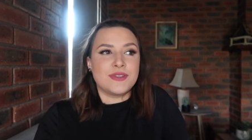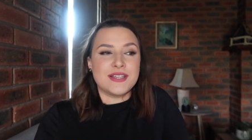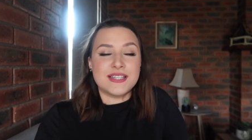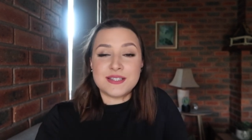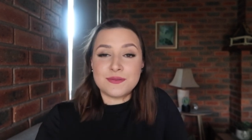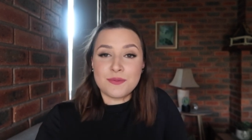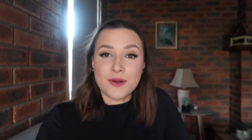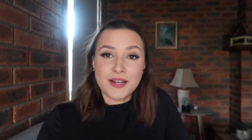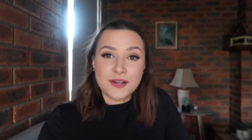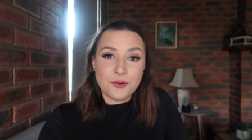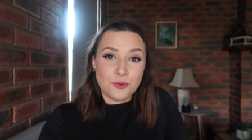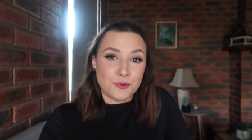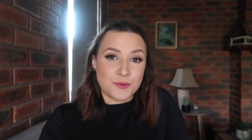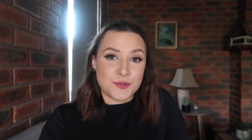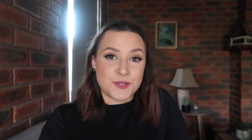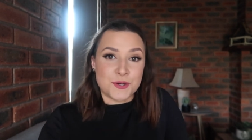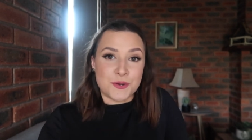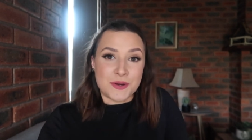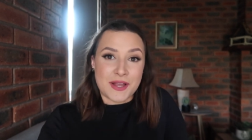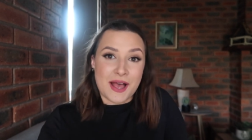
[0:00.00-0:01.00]
This one
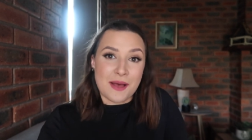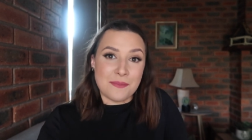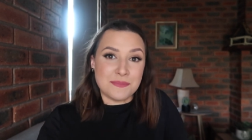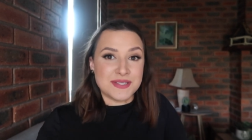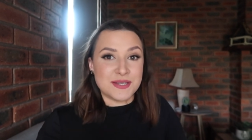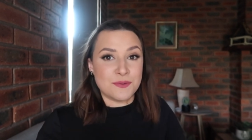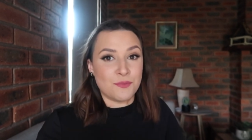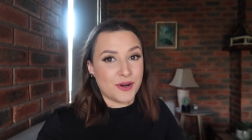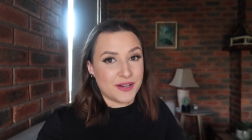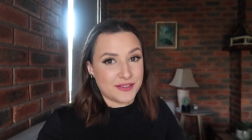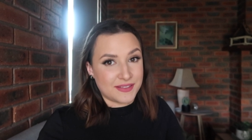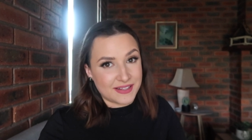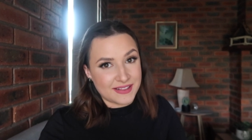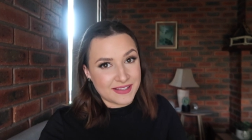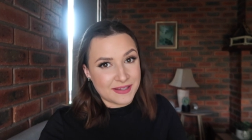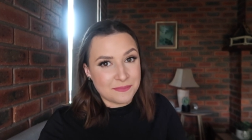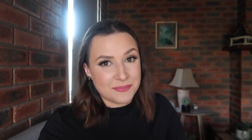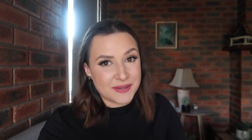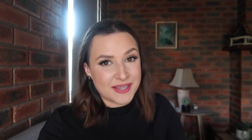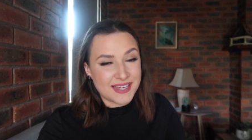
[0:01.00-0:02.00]
also comes in one of the
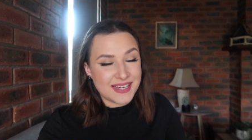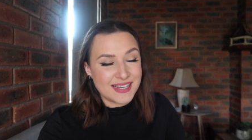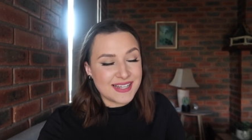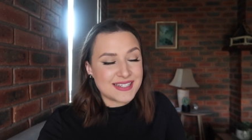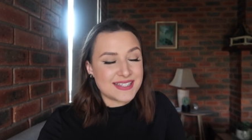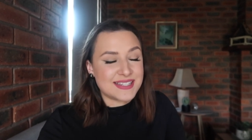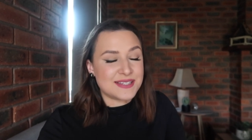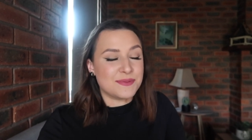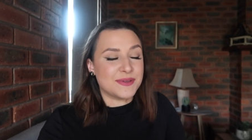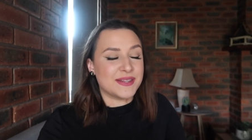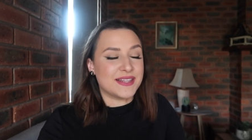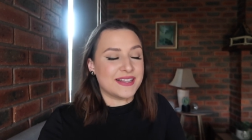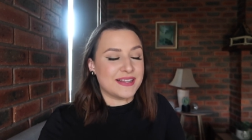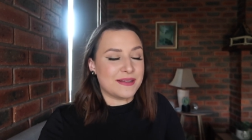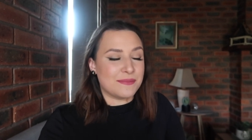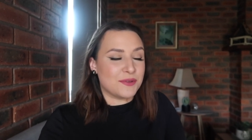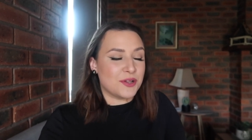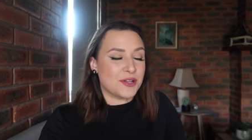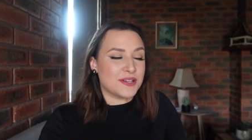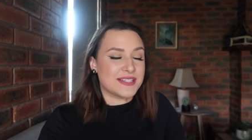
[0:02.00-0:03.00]
lip kits with the
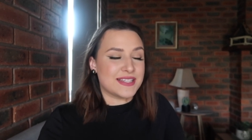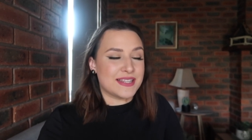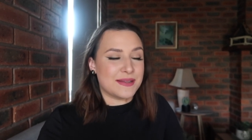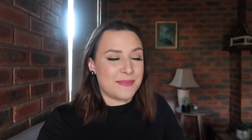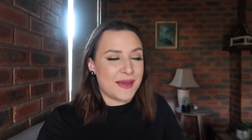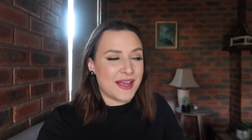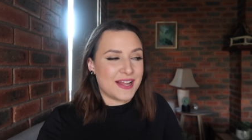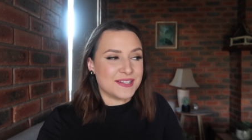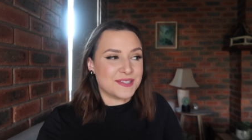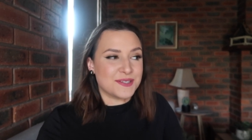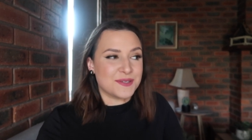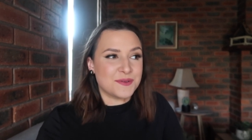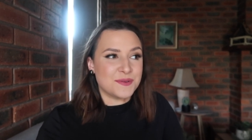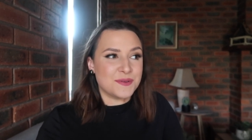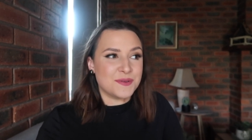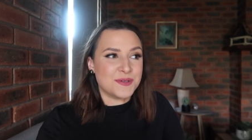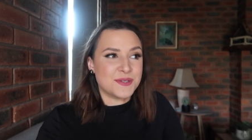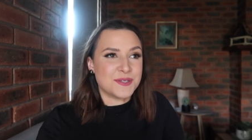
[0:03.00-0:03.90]
lip gloss and the pencil,